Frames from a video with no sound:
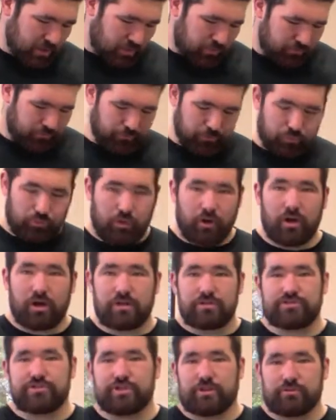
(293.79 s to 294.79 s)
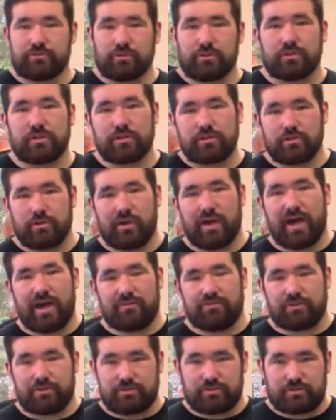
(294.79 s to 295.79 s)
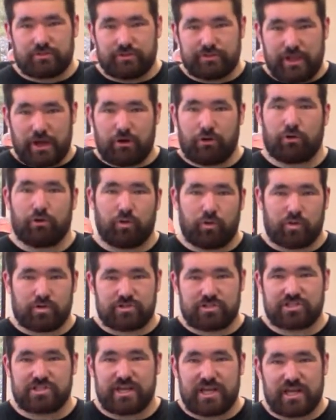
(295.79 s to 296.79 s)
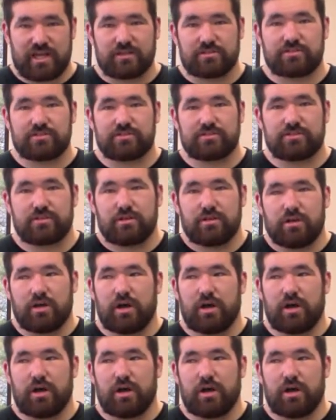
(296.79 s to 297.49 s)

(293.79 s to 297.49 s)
for raw, generally you'll have a narrower stance.